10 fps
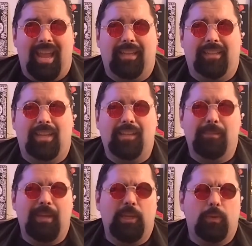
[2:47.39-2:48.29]
It
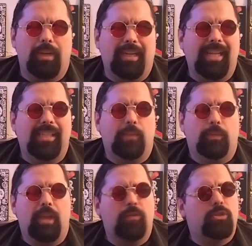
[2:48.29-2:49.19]
does make you uneasy
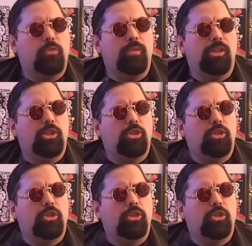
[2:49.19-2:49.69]
without doing